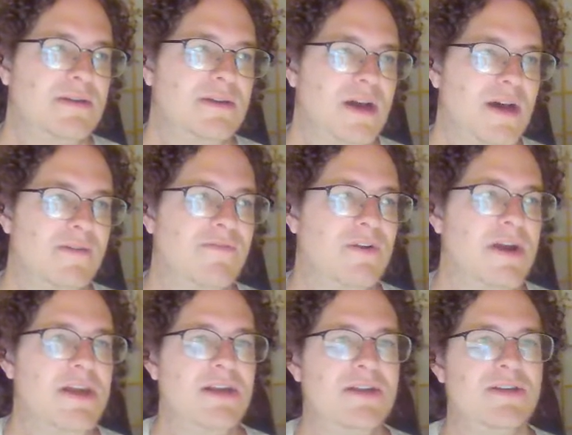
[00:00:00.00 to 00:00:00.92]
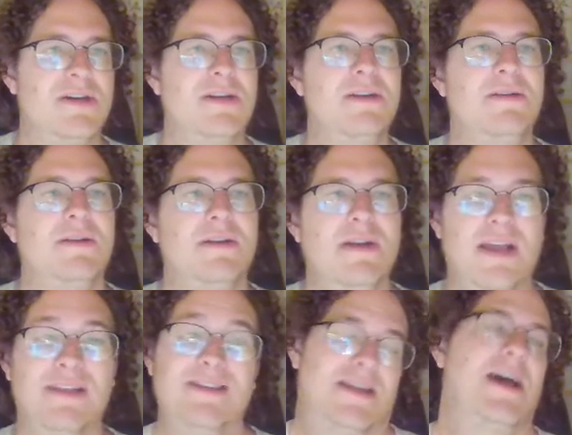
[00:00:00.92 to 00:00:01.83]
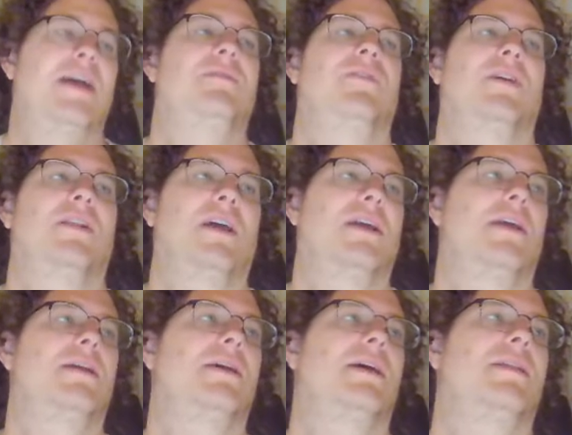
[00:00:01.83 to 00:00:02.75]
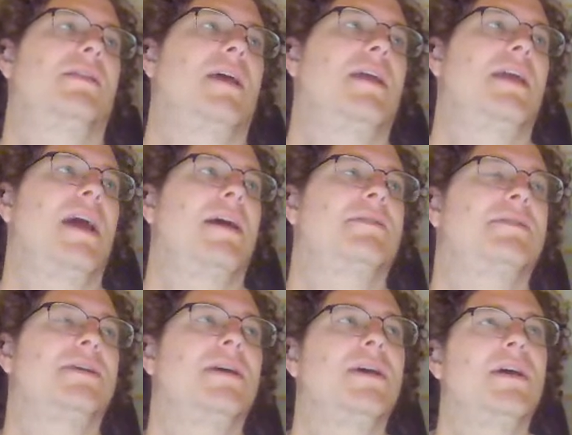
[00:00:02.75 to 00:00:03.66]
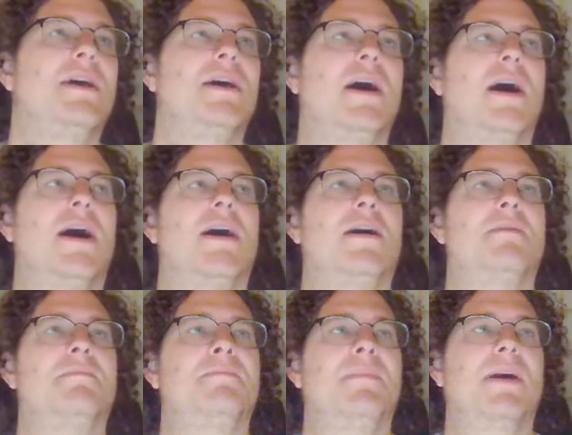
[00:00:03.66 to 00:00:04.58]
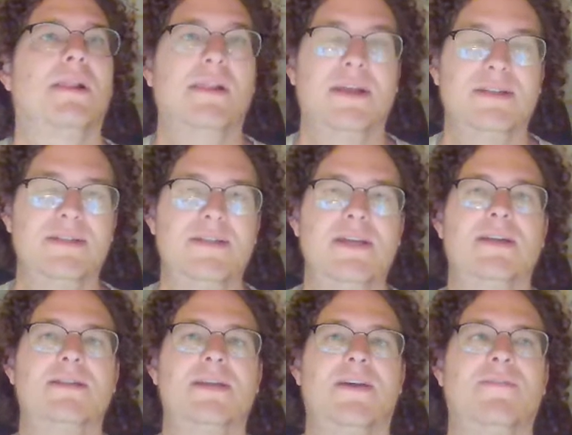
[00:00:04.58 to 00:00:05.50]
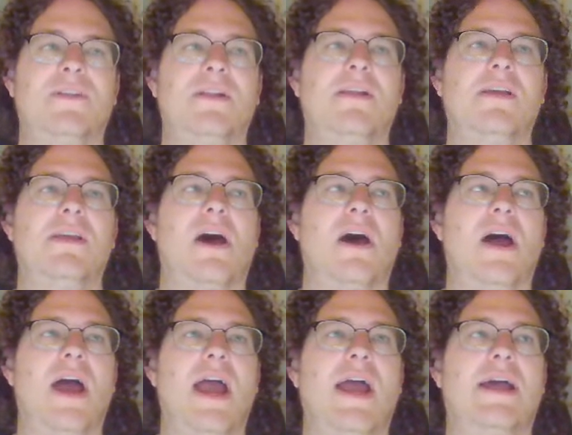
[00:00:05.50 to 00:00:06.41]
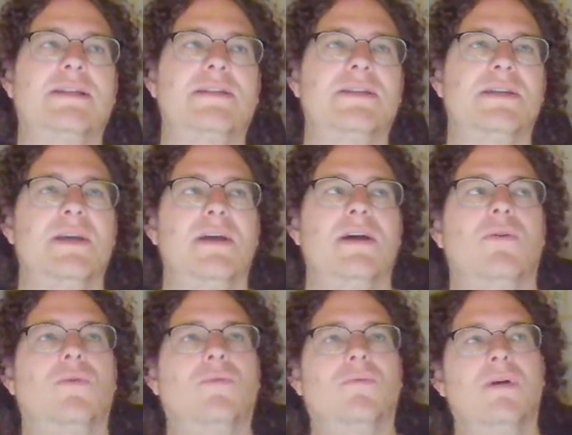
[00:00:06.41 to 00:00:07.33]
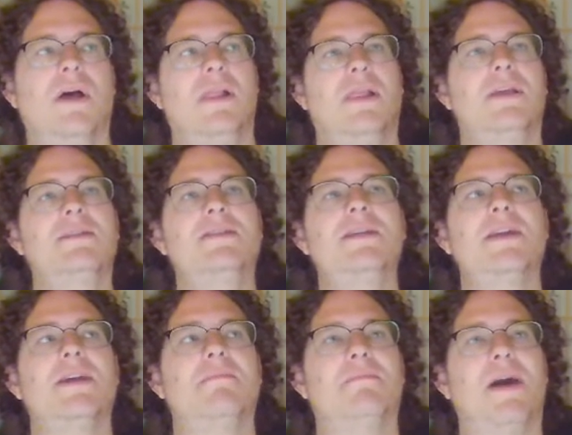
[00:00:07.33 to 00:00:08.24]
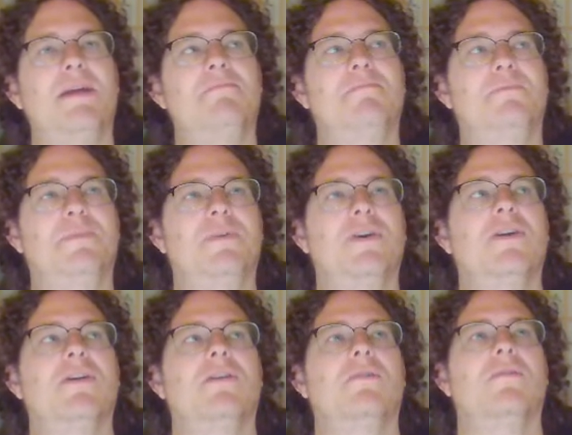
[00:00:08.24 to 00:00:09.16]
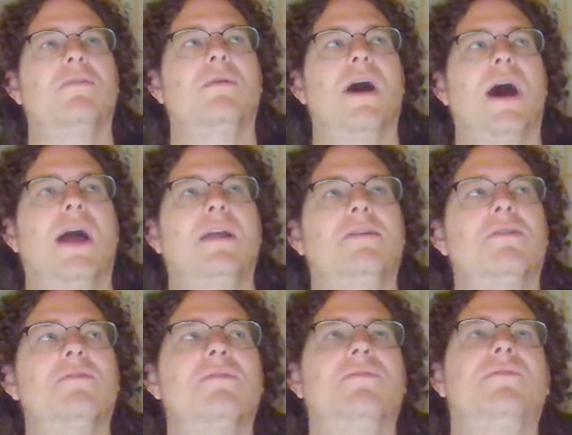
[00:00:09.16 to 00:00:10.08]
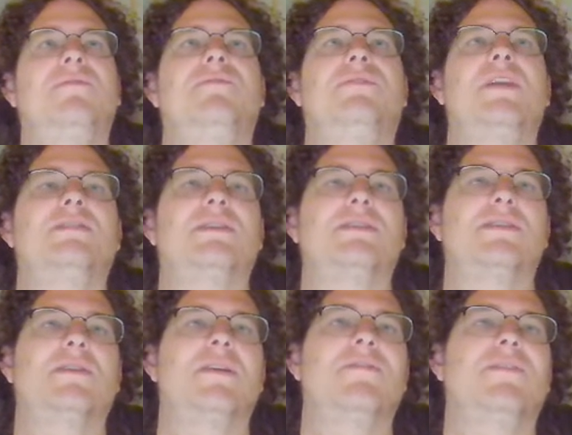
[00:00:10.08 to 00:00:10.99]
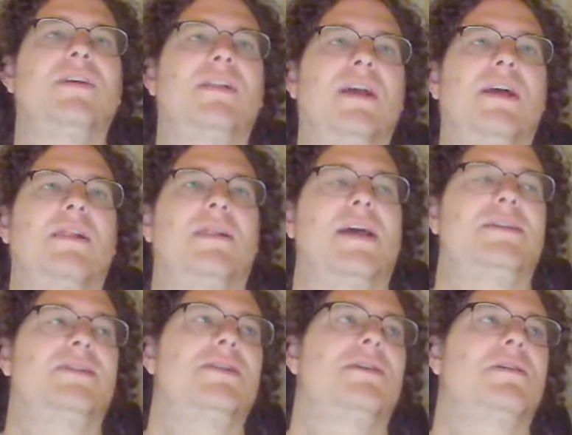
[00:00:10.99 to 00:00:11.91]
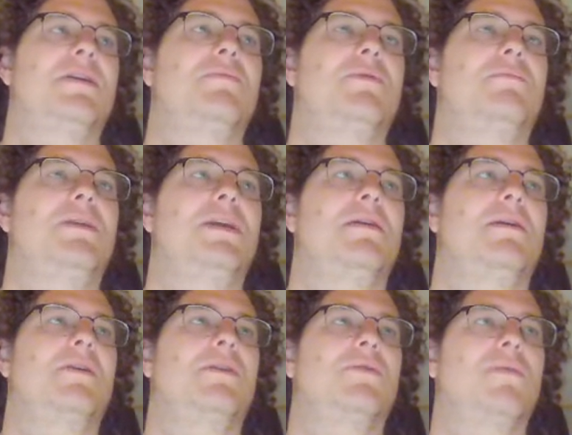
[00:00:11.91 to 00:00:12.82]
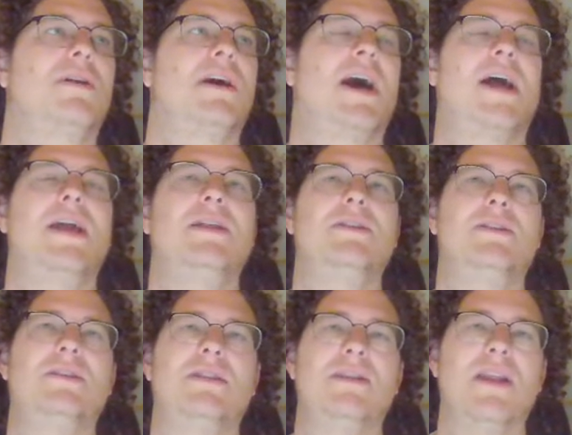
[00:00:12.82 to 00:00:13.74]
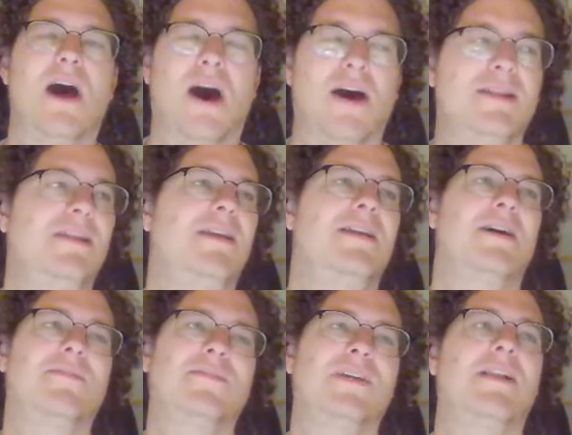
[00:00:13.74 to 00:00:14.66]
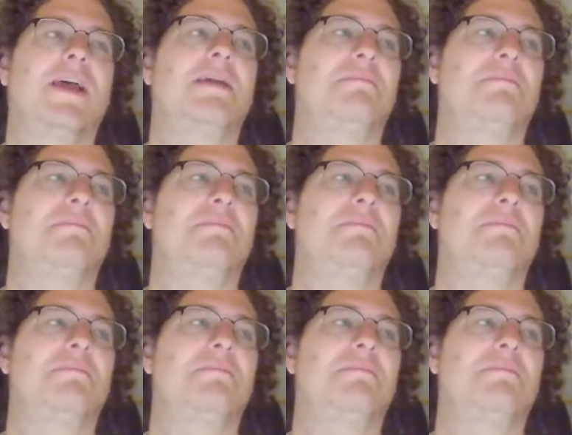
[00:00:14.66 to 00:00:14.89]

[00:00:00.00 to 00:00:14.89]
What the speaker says: of Radiant Dawn. At least I feel like it, like he has. Alencia, definitely. And Alencia, in my book, I don't necessarily feel like a legendary would be a good one. I, oddly enough, feel like